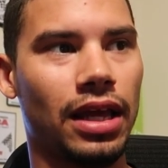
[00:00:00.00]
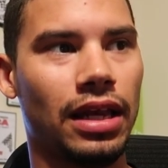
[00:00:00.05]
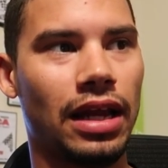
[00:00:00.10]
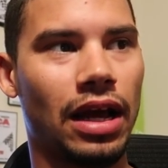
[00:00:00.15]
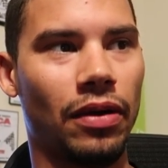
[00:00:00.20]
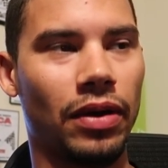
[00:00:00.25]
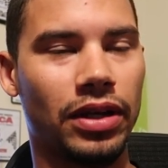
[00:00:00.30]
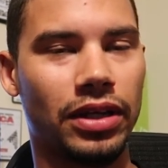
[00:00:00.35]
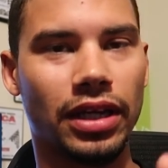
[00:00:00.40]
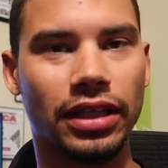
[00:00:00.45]

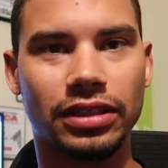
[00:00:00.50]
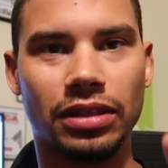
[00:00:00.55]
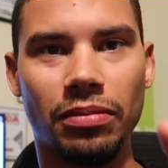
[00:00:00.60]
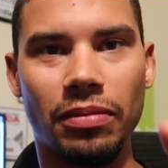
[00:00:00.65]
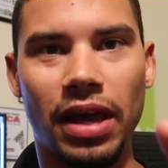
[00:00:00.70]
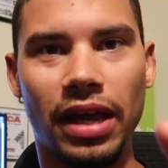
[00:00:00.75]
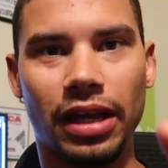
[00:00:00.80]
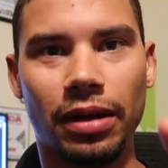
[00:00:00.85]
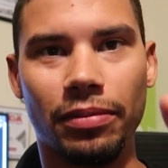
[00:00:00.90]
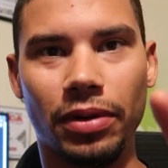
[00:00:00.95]
Now it
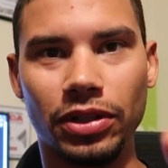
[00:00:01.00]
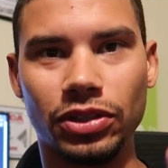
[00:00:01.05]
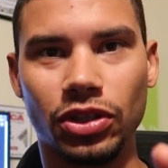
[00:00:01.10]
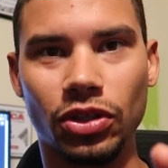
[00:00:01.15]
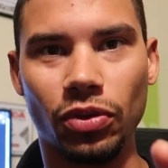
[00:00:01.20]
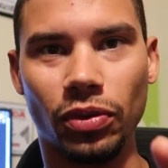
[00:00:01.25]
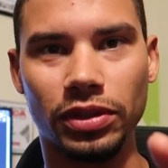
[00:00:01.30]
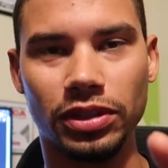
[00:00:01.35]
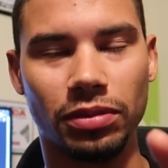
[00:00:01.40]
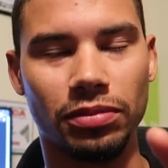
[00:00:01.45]
doesn't make a bunch
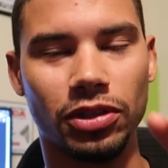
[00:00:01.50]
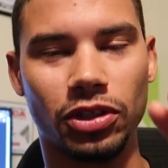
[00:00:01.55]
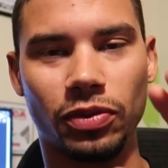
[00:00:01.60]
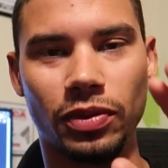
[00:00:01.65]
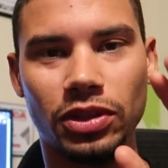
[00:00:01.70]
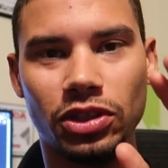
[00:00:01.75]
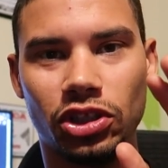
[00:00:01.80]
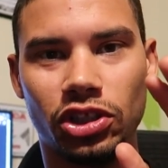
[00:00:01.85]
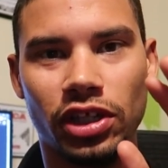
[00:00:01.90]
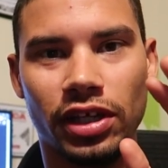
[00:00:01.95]
of noise in
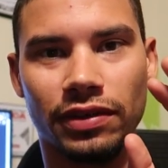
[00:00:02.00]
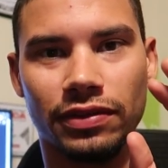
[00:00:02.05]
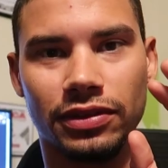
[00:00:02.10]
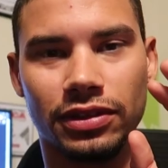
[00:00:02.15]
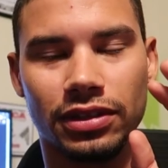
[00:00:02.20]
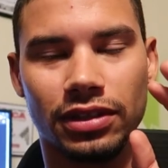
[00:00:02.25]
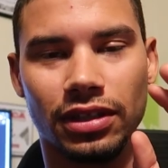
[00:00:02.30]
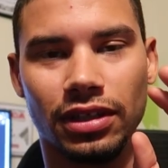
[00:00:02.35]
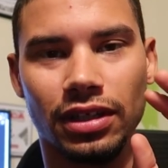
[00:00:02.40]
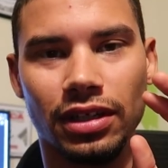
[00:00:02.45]
between
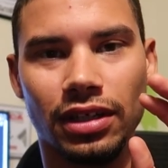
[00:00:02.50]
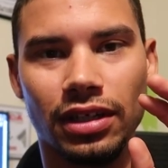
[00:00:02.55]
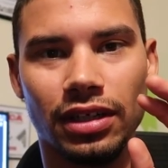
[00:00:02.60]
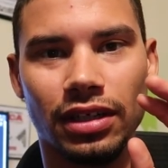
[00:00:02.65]
shifts